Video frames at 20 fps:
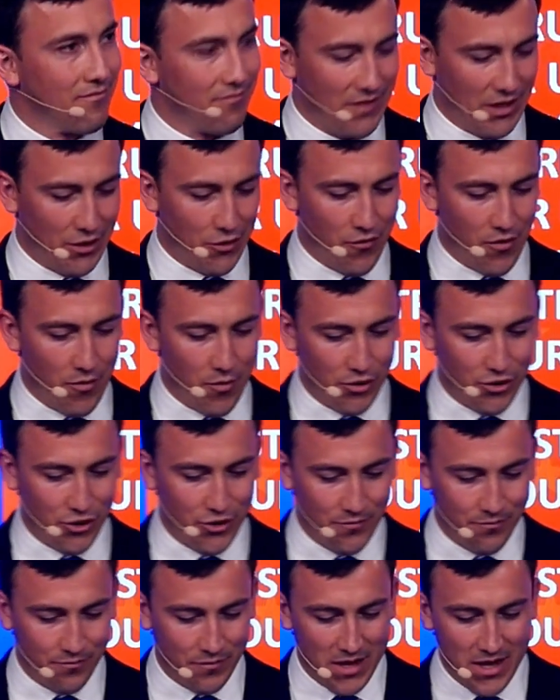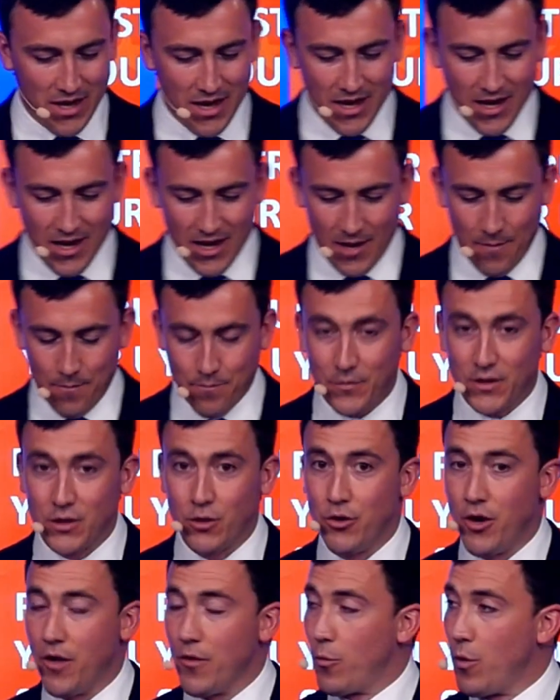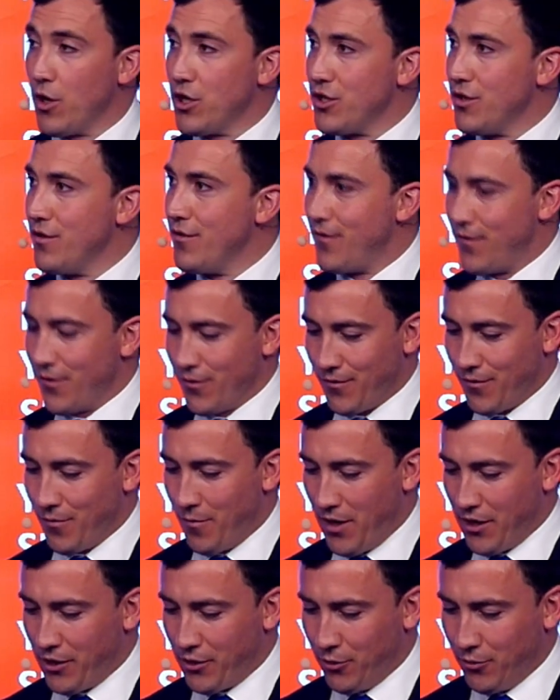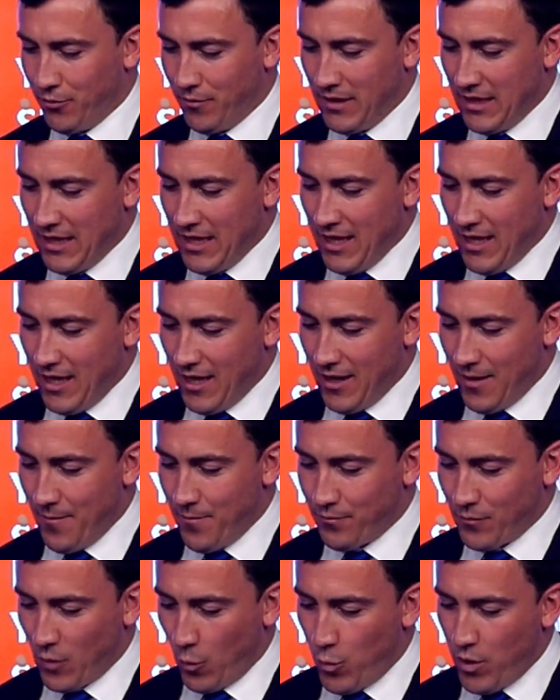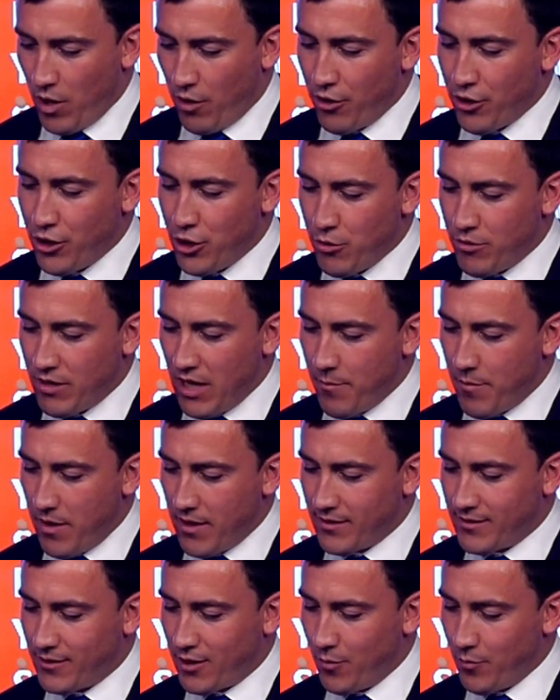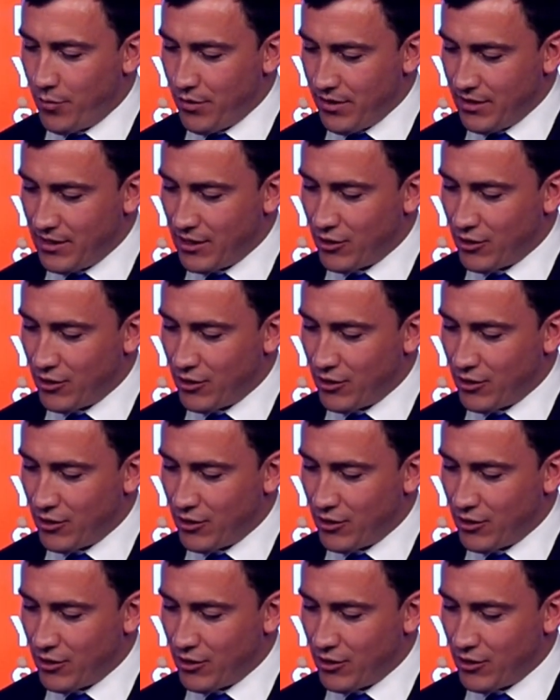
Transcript: Thank you very much. So another question for Michael. We are a UK-based company